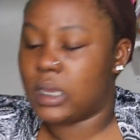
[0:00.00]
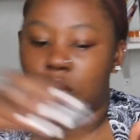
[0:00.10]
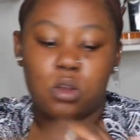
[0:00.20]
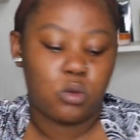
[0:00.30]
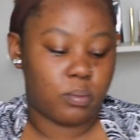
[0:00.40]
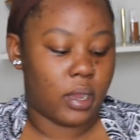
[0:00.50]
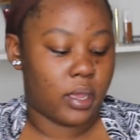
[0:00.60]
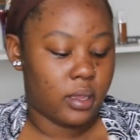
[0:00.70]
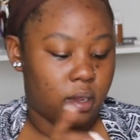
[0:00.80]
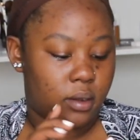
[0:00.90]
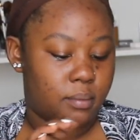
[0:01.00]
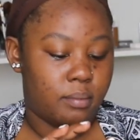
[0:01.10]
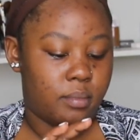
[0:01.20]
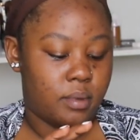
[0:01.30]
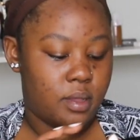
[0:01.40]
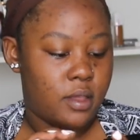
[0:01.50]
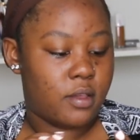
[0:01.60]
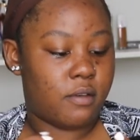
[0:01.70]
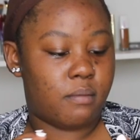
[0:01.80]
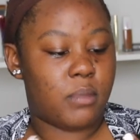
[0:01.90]
I'll go with my
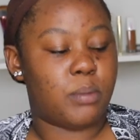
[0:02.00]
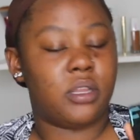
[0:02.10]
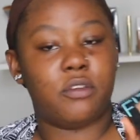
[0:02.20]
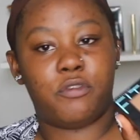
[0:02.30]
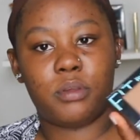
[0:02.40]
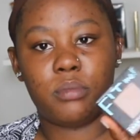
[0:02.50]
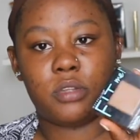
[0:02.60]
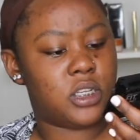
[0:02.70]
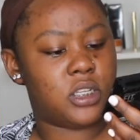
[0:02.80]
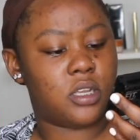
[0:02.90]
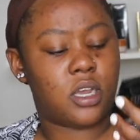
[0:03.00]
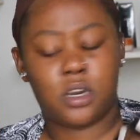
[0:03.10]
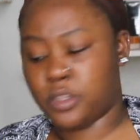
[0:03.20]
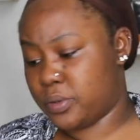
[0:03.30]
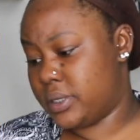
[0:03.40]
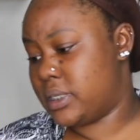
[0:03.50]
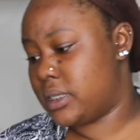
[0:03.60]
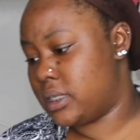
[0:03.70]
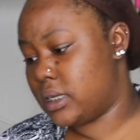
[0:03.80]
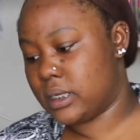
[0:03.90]
Maybelline Fit Me in the color
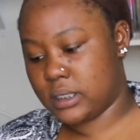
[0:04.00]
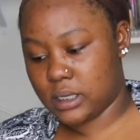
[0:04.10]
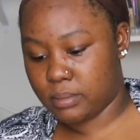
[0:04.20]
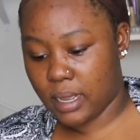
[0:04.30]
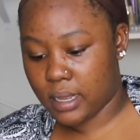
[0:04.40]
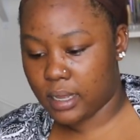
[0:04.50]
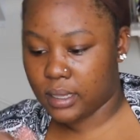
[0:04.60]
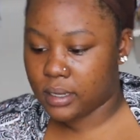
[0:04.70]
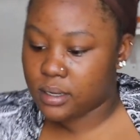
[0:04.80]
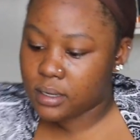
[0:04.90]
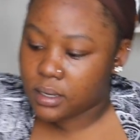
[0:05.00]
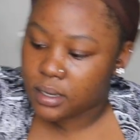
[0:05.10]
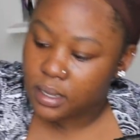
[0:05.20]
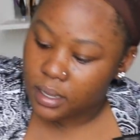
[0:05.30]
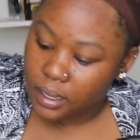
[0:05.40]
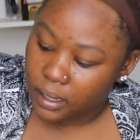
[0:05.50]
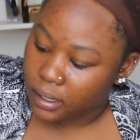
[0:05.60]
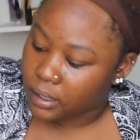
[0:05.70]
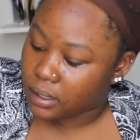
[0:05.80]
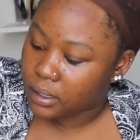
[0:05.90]
360 because that's my color.
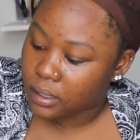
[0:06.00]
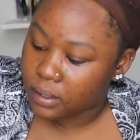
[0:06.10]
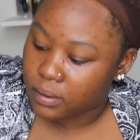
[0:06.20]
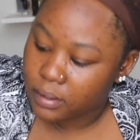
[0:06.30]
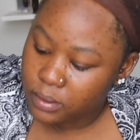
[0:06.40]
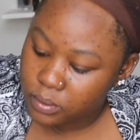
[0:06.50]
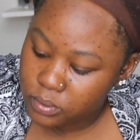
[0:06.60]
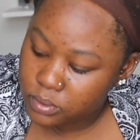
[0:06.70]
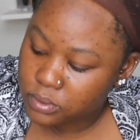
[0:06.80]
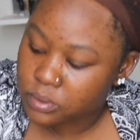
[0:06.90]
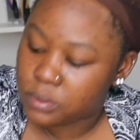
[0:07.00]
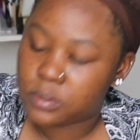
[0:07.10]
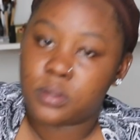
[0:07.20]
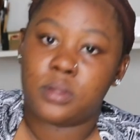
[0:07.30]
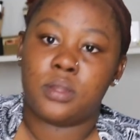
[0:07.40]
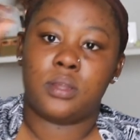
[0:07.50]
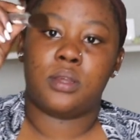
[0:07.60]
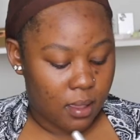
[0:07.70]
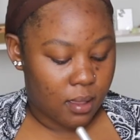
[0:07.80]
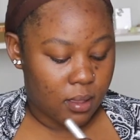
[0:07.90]
And I'll use
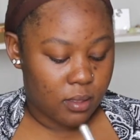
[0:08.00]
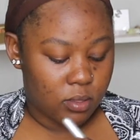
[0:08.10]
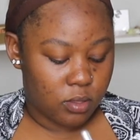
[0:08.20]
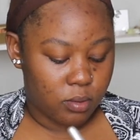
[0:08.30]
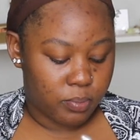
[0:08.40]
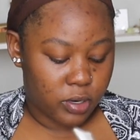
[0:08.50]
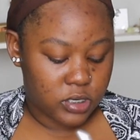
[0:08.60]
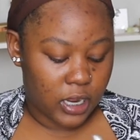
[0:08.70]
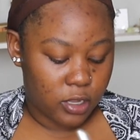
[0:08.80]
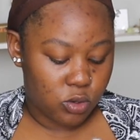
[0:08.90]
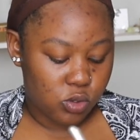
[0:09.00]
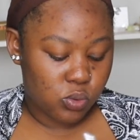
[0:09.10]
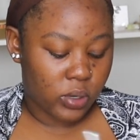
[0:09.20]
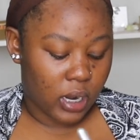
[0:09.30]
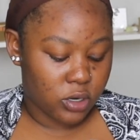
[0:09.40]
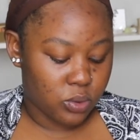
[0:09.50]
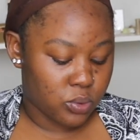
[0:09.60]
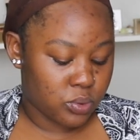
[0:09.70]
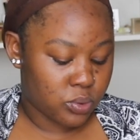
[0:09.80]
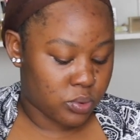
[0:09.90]
the brush I use when I
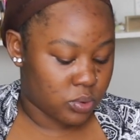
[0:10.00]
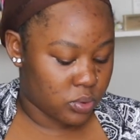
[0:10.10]
do